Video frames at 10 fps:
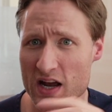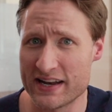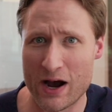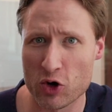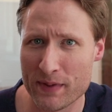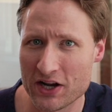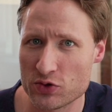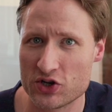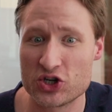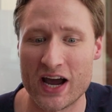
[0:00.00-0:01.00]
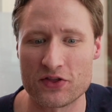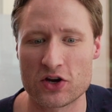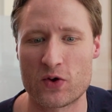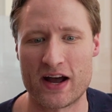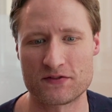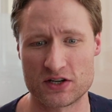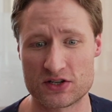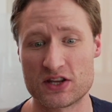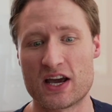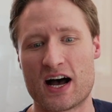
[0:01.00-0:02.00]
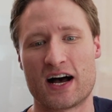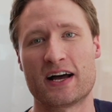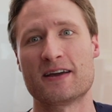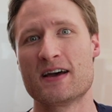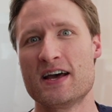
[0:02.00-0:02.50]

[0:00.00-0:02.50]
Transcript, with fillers: Now we're about to inject the graft into the eye.